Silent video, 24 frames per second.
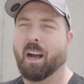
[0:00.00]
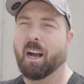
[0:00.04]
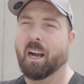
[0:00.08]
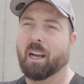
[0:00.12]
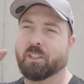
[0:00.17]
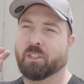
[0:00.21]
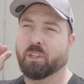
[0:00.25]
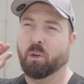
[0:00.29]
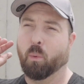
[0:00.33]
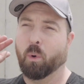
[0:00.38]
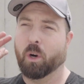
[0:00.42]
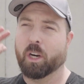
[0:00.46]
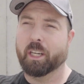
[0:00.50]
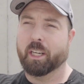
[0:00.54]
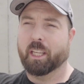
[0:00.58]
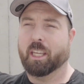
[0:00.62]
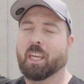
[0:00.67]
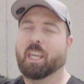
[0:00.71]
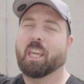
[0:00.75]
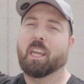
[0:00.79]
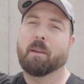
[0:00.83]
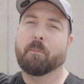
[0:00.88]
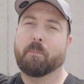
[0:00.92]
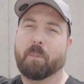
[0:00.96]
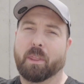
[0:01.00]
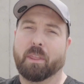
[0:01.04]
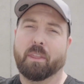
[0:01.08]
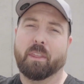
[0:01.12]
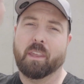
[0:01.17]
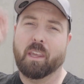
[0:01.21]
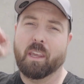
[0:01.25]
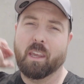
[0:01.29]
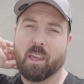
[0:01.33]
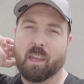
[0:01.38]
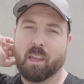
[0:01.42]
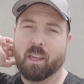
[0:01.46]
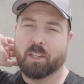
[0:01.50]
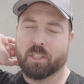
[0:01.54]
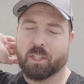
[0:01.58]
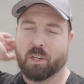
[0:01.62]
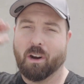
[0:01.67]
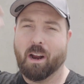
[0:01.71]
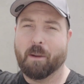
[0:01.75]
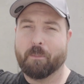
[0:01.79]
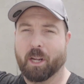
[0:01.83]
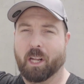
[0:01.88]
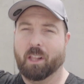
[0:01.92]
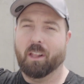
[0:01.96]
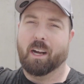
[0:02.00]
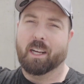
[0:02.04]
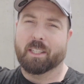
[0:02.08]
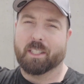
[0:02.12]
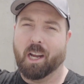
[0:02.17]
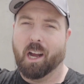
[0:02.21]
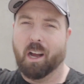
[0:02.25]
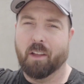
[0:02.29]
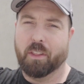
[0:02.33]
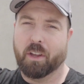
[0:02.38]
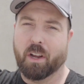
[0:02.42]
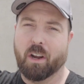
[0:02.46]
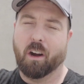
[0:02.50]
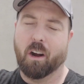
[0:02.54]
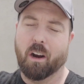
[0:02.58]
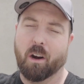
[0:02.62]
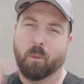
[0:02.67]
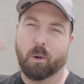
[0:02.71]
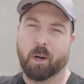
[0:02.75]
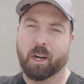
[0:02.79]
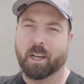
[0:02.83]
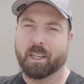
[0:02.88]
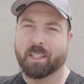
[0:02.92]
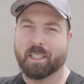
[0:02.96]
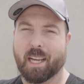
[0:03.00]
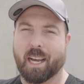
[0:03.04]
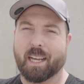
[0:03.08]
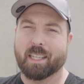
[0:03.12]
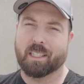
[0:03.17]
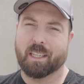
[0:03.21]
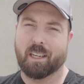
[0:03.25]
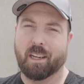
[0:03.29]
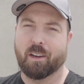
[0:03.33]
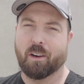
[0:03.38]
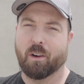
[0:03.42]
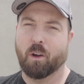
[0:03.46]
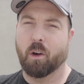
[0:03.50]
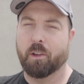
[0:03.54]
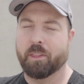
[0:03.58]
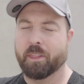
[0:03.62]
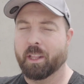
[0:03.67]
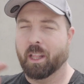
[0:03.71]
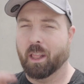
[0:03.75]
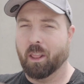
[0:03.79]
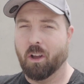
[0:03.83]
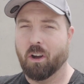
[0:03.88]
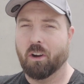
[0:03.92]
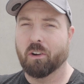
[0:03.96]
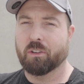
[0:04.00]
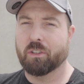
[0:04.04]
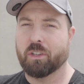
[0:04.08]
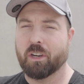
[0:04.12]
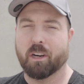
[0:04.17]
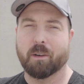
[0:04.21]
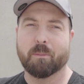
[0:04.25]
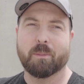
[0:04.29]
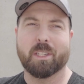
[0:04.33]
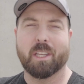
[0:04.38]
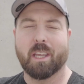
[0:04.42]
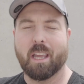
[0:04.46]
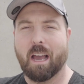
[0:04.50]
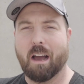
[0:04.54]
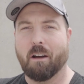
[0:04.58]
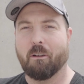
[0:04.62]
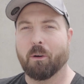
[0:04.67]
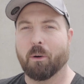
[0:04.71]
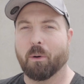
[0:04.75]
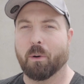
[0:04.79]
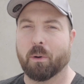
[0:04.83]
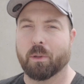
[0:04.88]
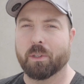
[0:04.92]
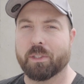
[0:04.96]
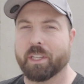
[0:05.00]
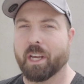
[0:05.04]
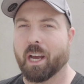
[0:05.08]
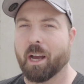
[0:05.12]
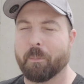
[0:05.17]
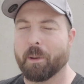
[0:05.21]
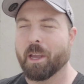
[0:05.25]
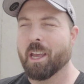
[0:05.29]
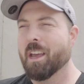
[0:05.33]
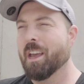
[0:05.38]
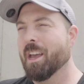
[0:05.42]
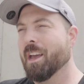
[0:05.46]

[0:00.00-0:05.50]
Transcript: So we're gonna keep the ceramic gloss on the car. We're gonna test it in the long term, see how it holds up.